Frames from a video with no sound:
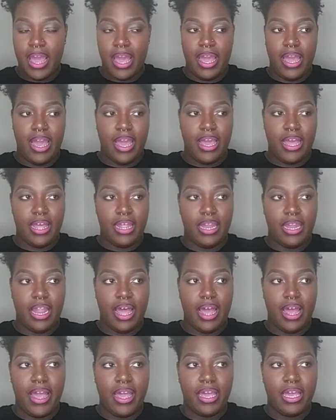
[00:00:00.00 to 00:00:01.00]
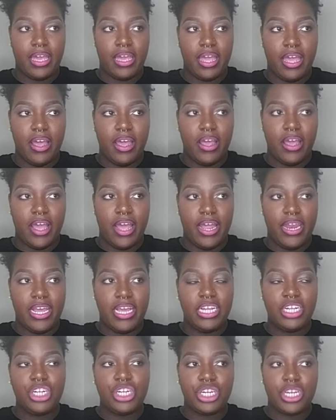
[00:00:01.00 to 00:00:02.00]
and like at
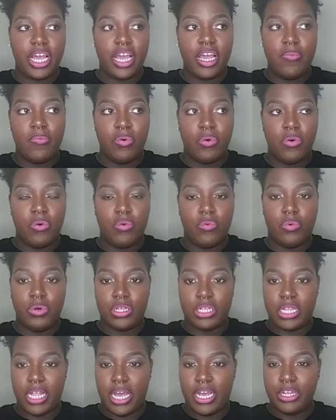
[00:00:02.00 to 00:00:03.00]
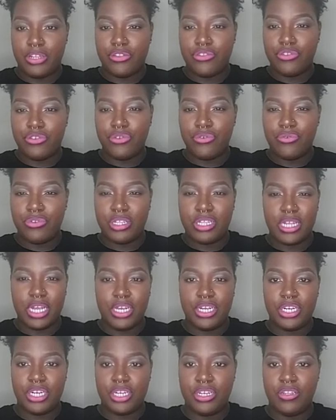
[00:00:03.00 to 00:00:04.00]
each table was like 2
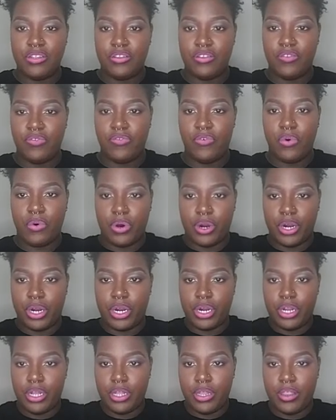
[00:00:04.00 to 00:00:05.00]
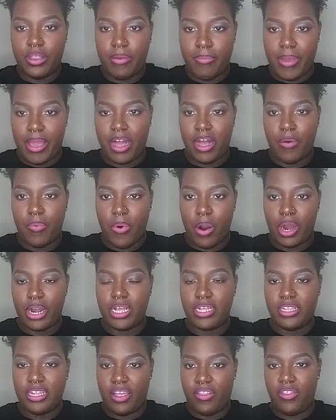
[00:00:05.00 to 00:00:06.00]
stations for the makeup
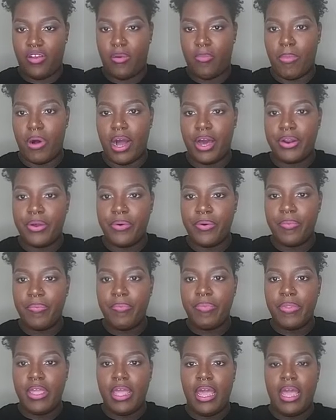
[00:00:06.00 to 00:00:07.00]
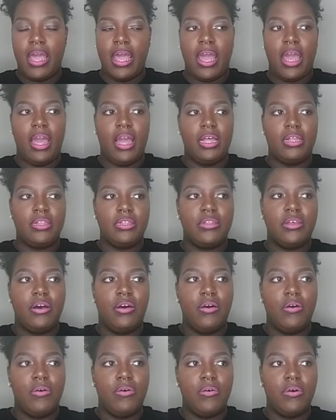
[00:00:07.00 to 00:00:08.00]
artist and their model. And
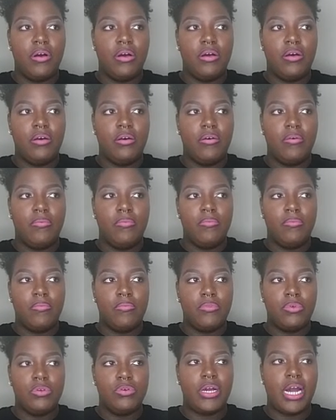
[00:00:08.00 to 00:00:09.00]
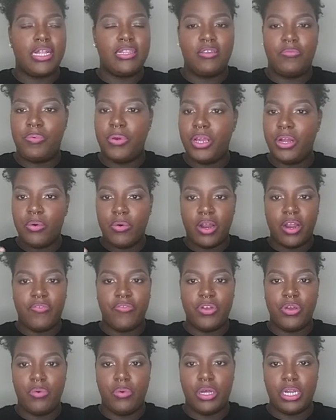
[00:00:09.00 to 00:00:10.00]
so you got to pick
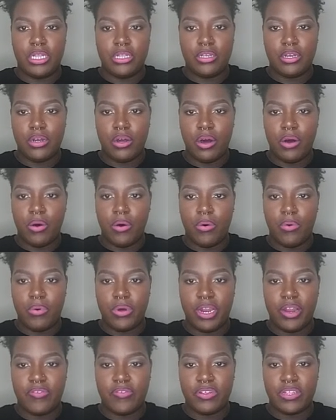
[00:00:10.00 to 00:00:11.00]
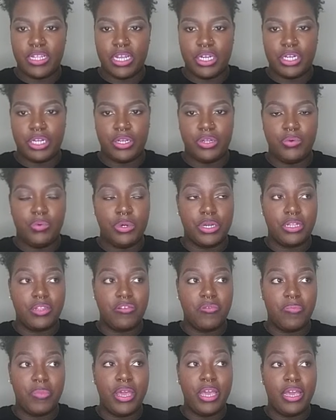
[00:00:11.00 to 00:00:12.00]
wherever you wanted to go, whatever station you wanted
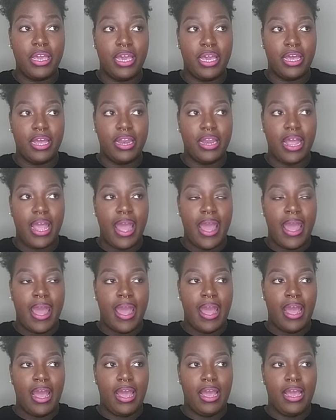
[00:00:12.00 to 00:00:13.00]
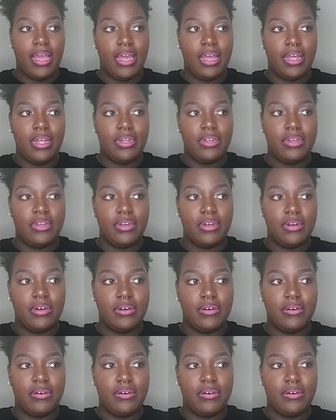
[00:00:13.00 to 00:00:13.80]
to be in. And